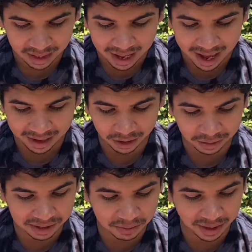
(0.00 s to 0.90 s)
And
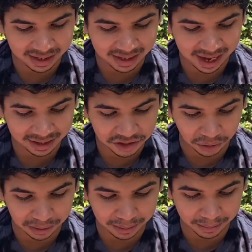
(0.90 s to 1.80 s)
only when I
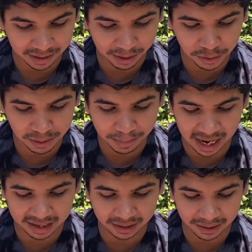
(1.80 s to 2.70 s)
told him it was a
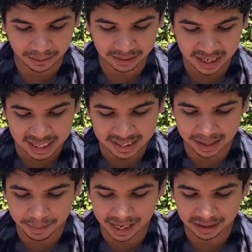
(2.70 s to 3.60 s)
pine cone did he
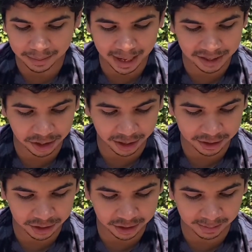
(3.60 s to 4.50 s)
make the imaginary
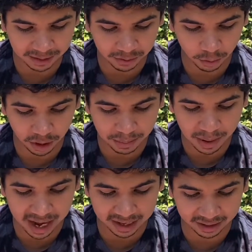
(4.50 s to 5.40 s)
judgment of the word
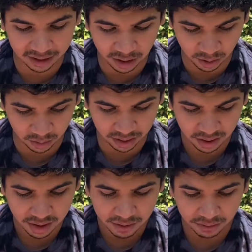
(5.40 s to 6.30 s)
pine cone.
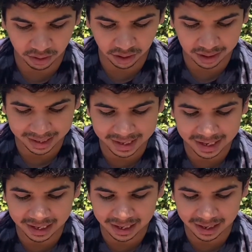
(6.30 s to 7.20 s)
For
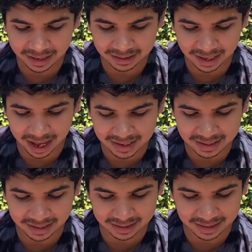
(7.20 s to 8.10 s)
indeed, as
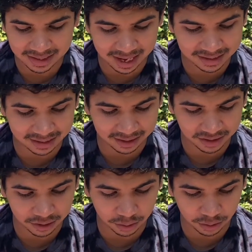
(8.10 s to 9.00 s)
it says in the
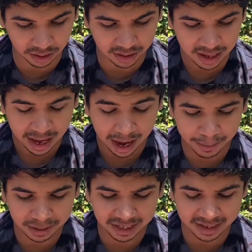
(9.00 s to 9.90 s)
sutra,
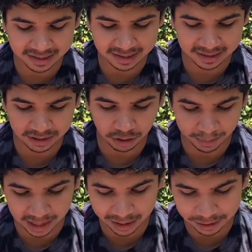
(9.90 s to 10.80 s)
emptiness is
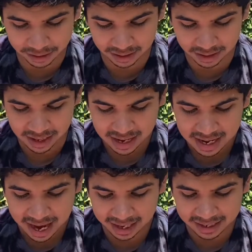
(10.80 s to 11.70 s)
discrimination.
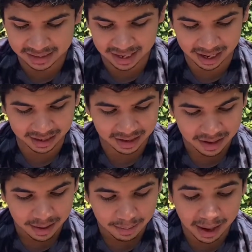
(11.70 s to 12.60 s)
And he said,
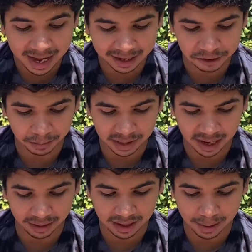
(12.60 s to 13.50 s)
my head jumped
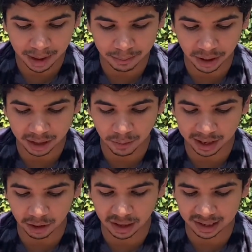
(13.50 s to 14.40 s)
out, and my brain went
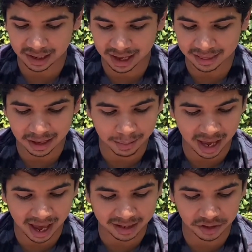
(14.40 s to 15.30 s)
crooked, and then
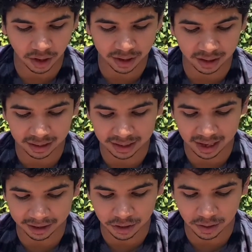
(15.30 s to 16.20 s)
my eyes started looking
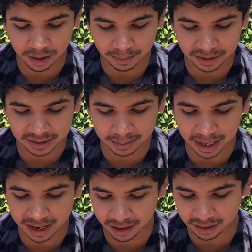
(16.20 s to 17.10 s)
like cucumbers, and my
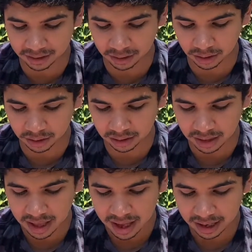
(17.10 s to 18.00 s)
hair
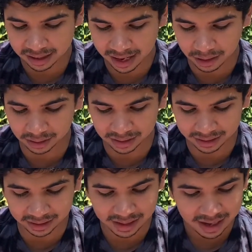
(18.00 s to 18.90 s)
a cowlick
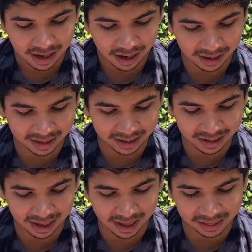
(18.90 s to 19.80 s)
on it,
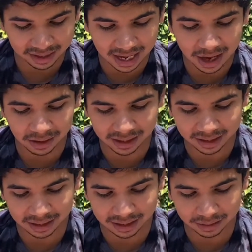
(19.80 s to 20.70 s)
and the cowlick
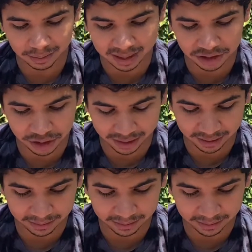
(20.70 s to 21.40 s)
licked my chin.